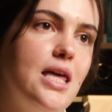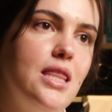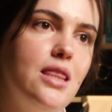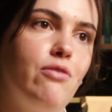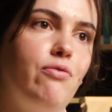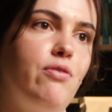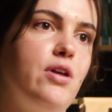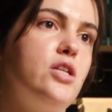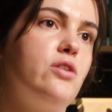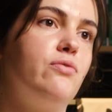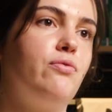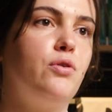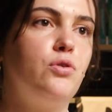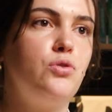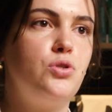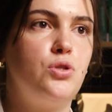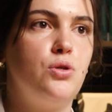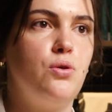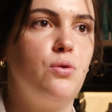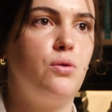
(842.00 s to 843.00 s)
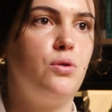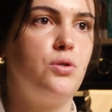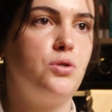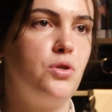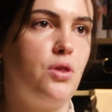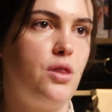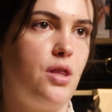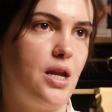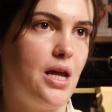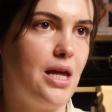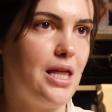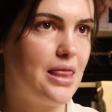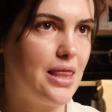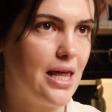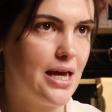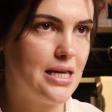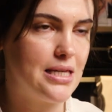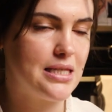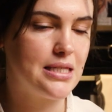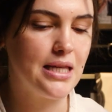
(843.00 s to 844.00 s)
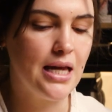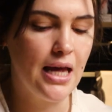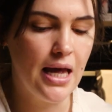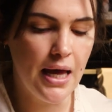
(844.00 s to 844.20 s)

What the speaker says: in the fridge for 2 to 3 days.